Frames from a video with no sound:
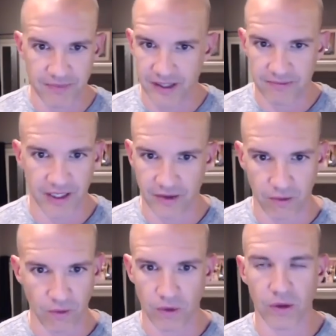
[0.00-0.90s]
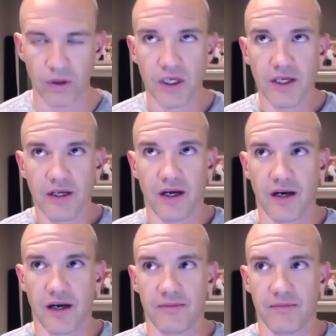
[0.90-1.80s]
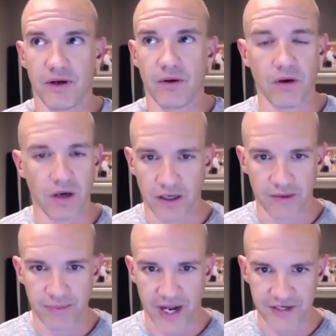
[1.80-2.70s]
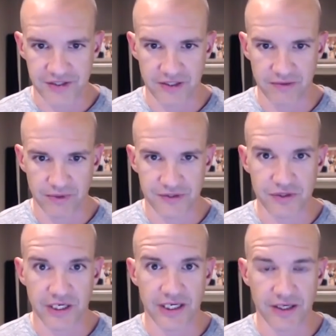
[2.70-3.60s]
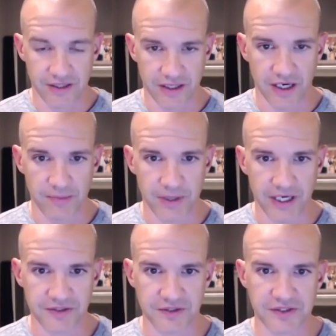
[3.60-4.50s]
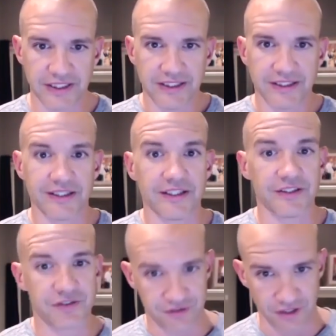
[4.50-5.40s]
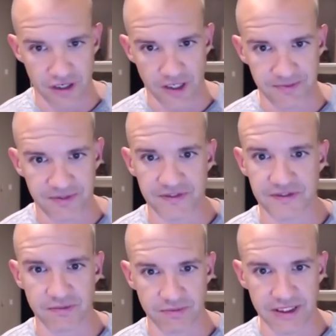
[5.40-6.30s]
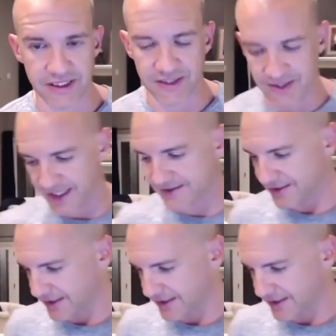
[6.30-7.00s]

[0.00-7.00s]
my, my whole, um, my whole heart and passion with training other chiropractors is startups. Cause to me, that's,